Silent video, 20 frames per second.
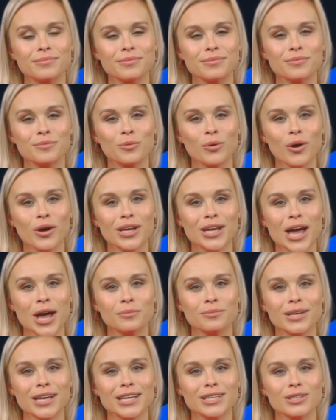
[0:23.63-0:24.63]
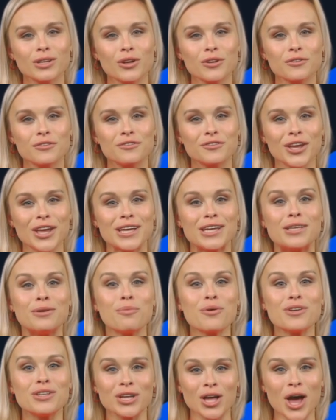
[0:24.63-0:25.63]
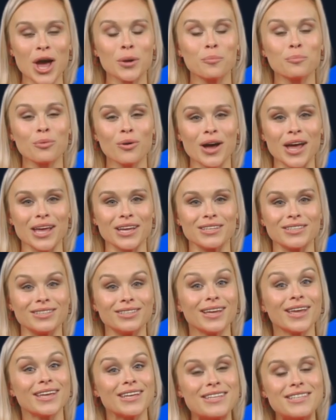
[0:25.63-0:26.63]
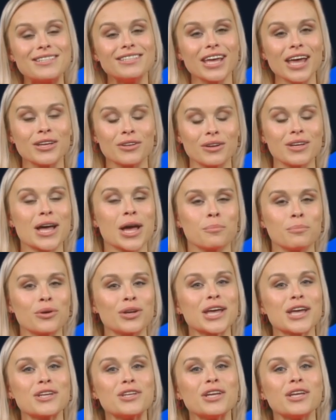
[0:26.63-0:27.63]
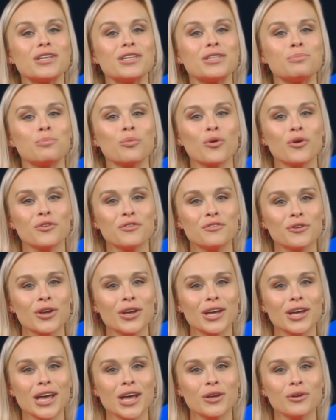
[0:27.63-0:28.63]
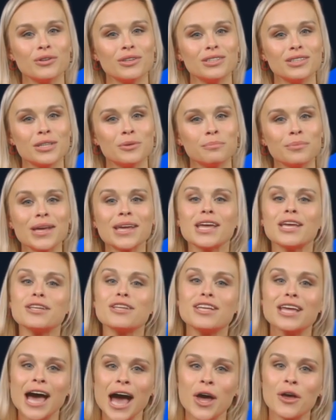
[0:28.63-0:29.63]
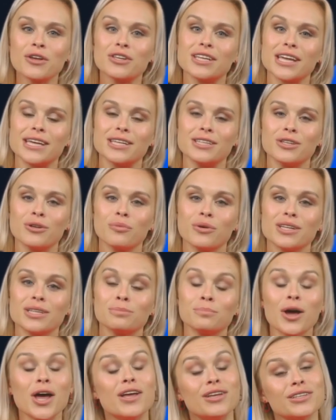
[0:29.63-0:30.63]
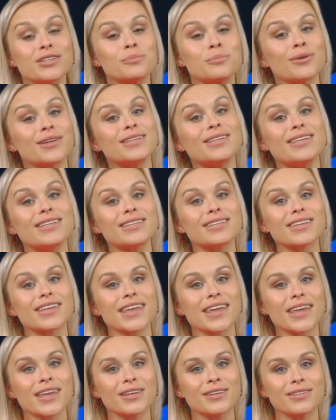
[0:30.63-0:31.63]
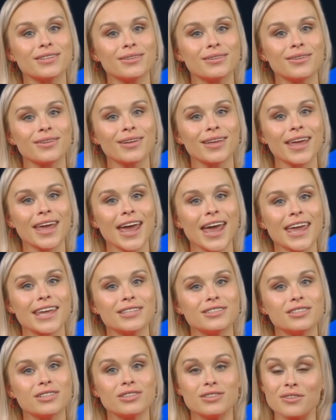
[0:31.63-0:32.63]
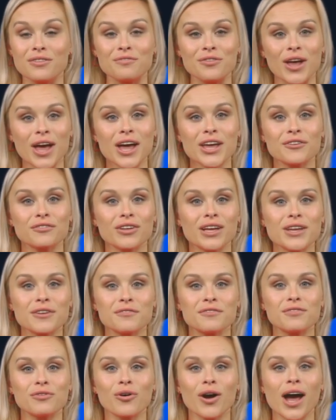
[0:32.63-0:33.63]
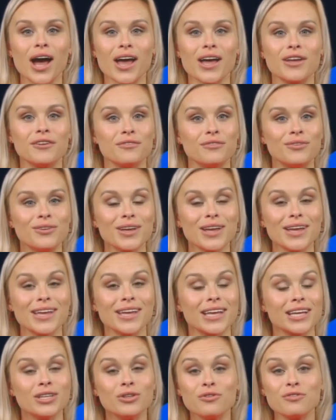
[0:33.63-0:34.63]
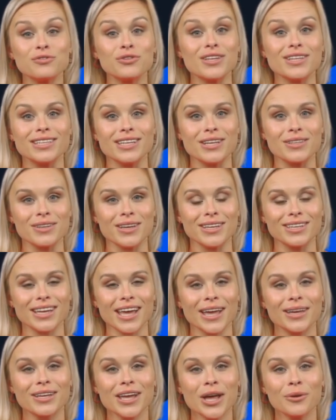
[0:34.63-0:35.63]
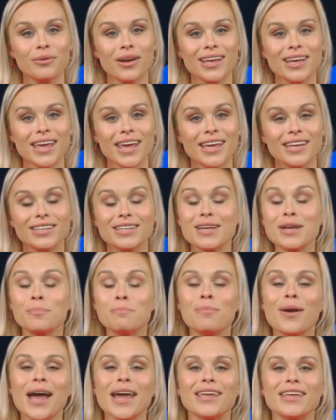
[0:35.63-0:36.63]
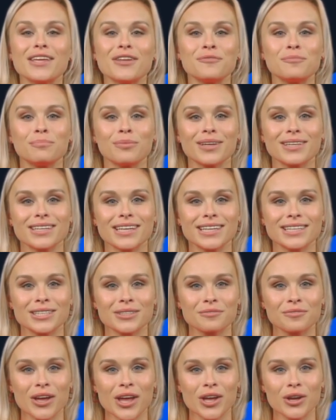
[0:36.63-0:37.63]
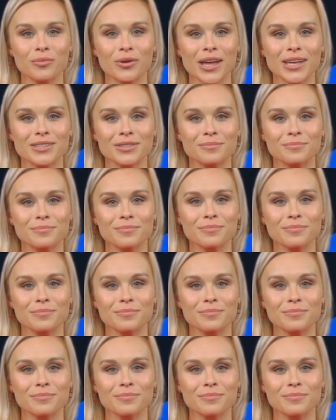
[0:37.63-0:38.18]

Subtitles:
More companies are fighting with complex and siloed applications portfolios that make it challenging to respond to business needs and to survive and thrive in an increasingly dynamic and competitive business environment.